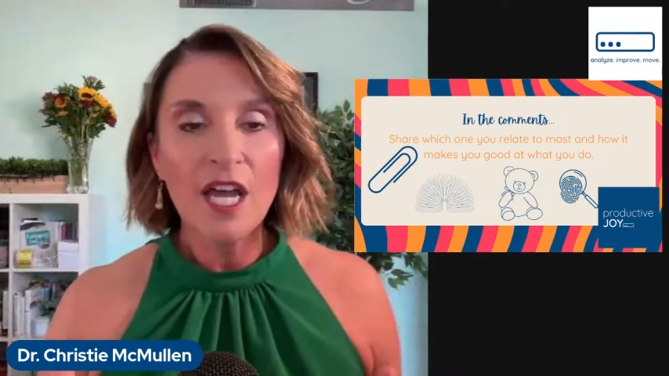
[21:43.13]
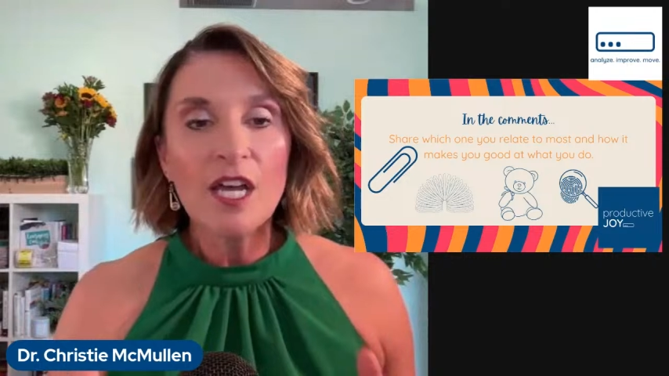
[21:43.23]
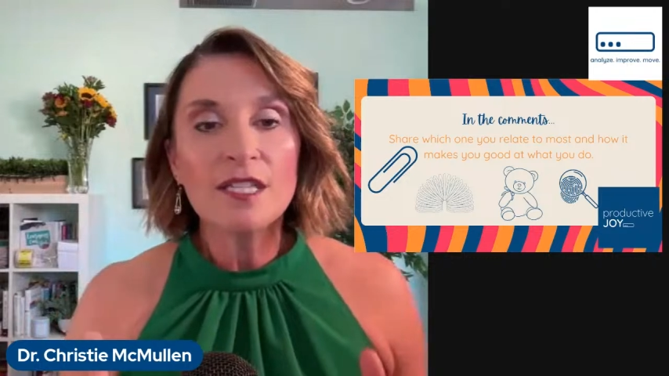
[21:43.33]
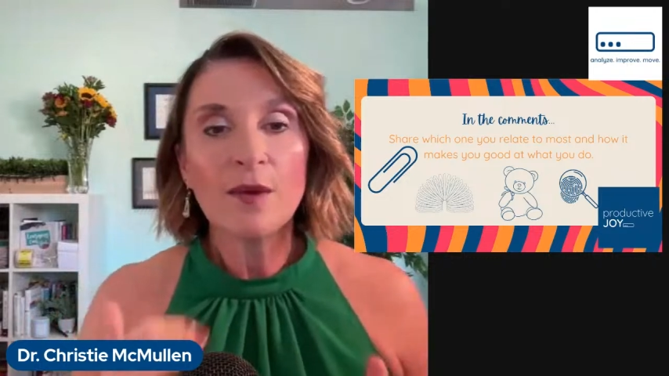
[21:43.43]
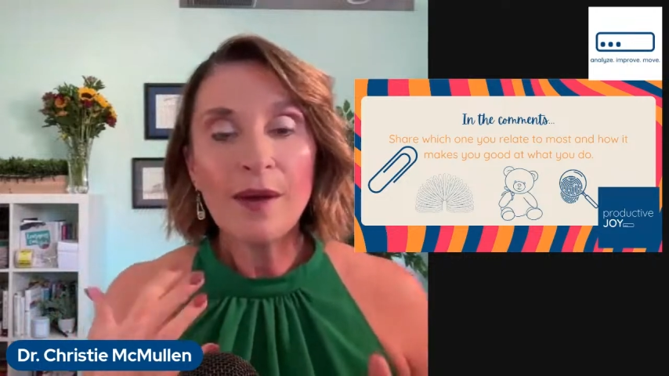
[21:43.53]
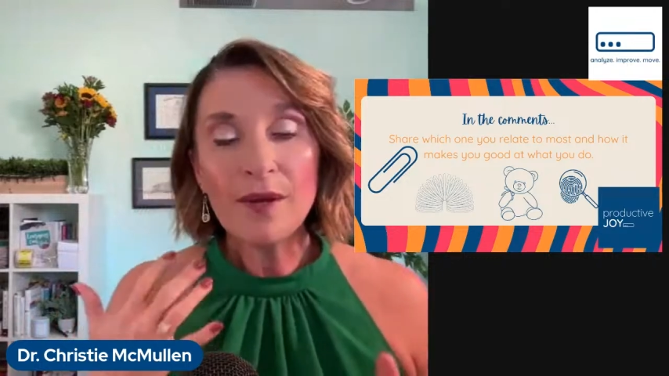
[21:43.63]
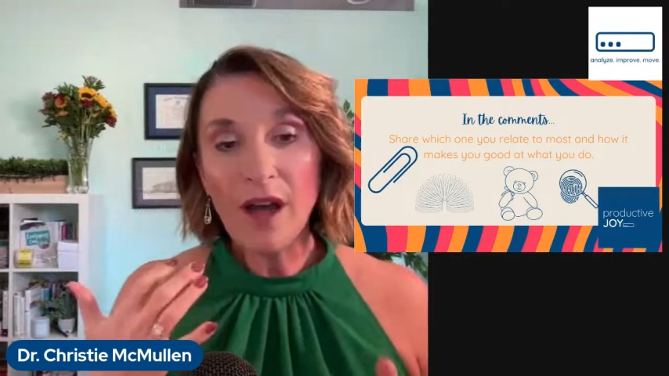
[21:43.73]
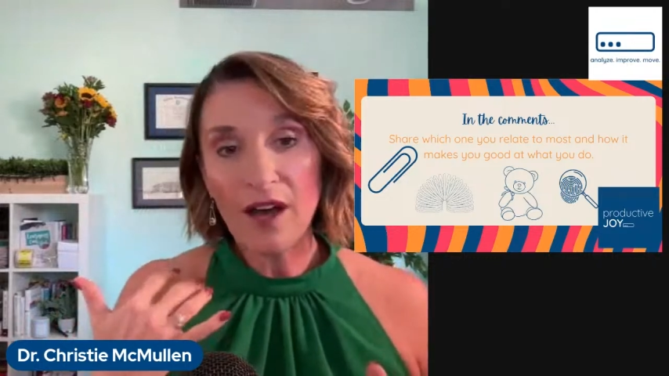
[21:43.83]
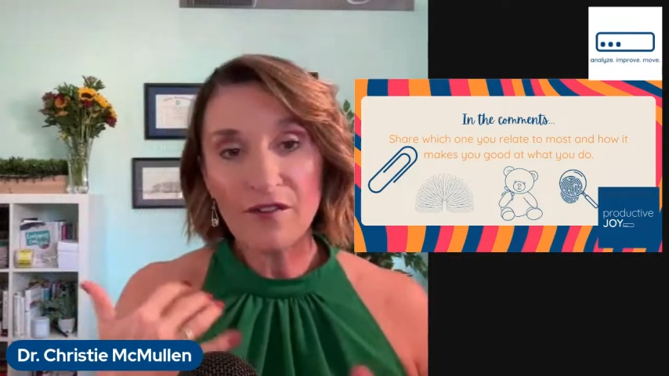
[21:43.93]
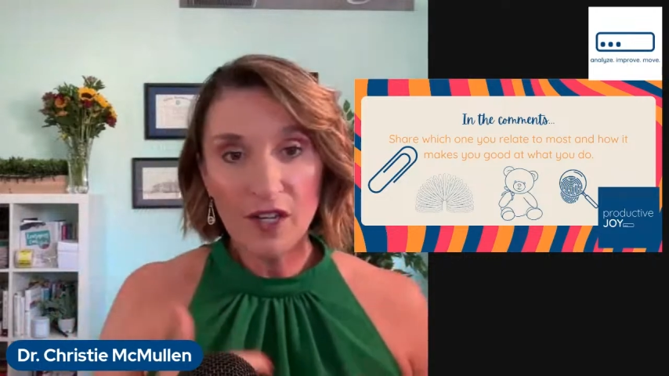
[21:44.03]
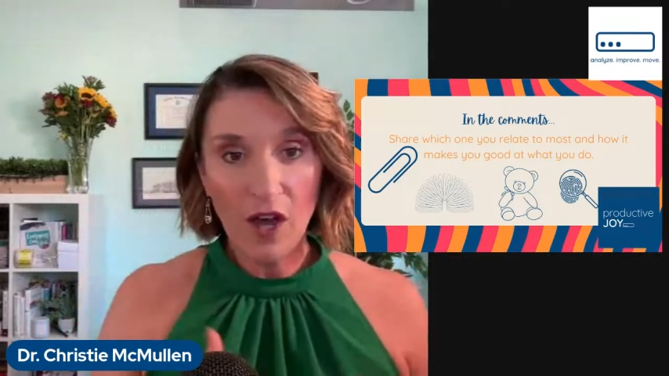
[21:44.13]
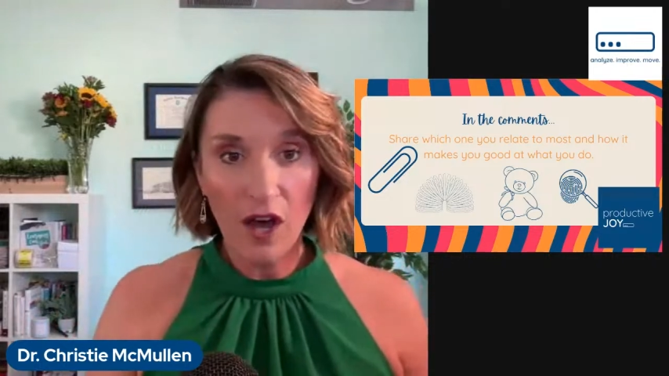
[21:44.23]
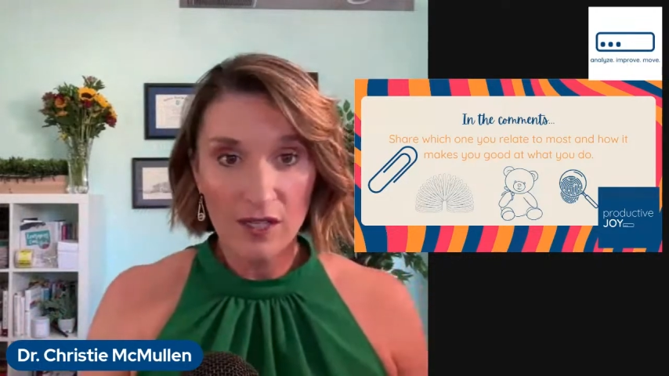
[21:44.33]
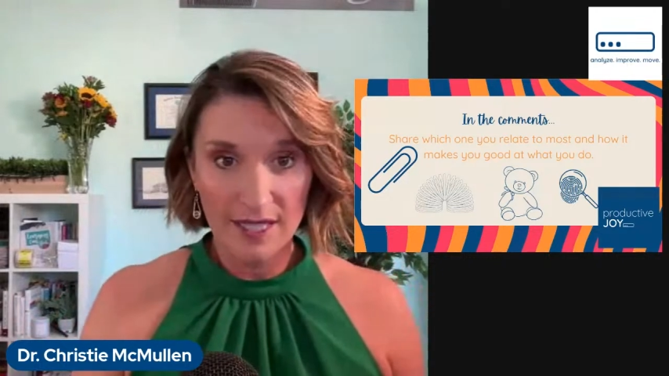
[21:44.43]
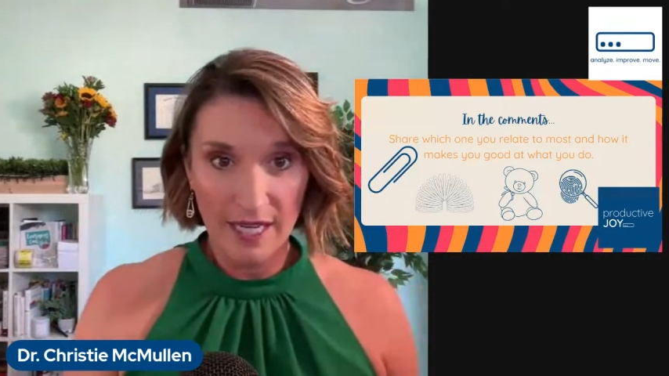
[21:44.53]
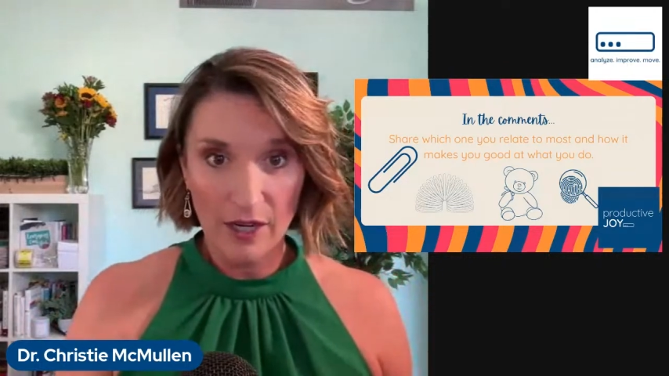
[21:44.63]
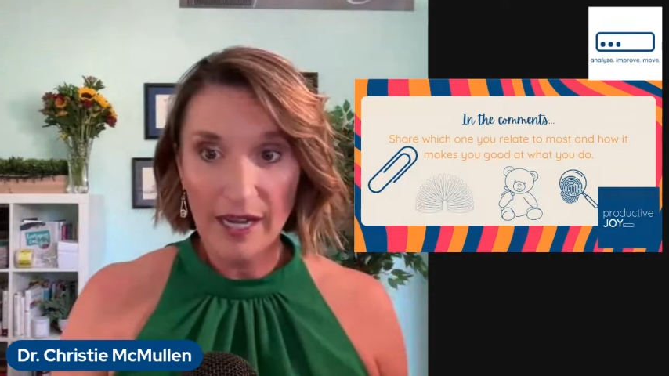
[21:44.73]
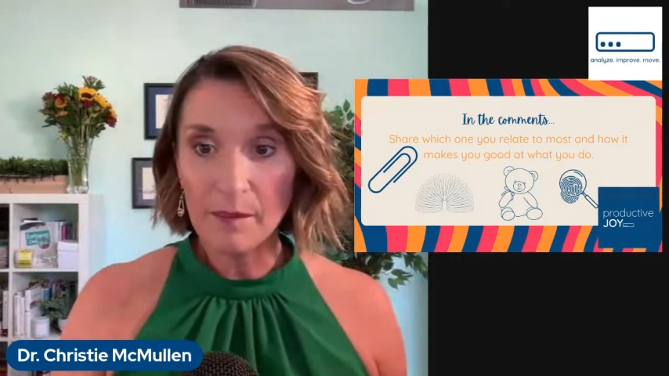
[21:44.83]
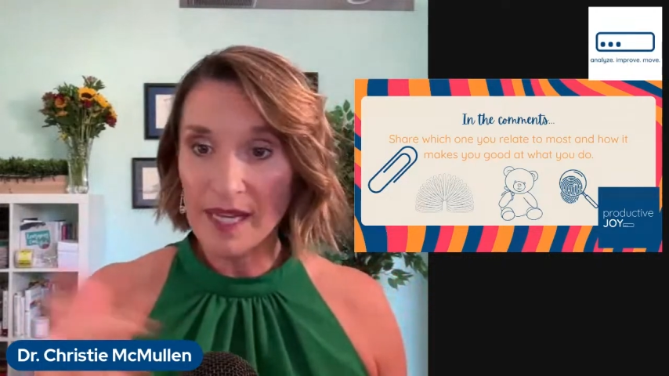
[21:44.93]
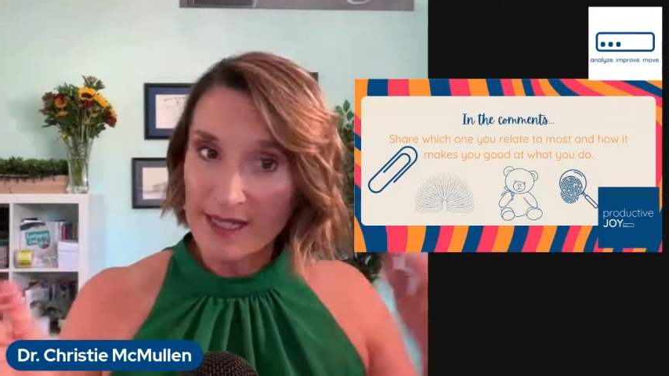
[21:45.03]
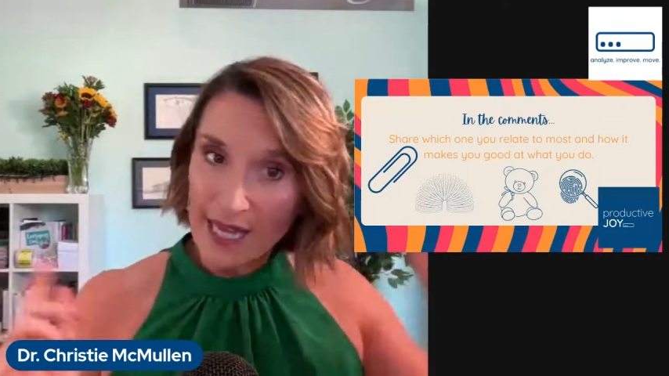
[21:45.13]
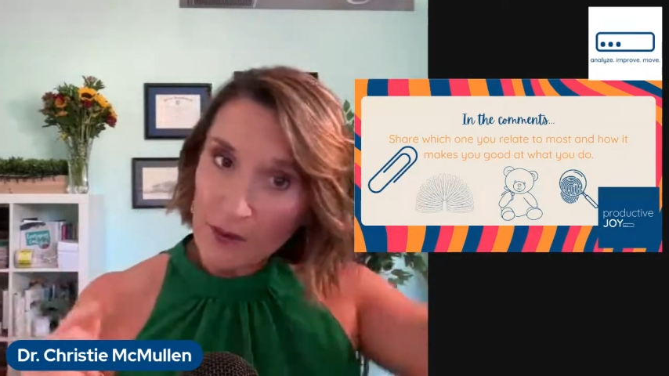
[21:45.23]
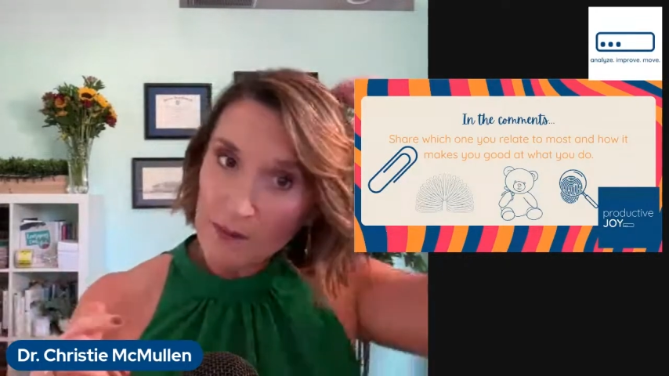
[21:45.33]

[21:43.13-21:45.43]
So I would often call Sarah because I would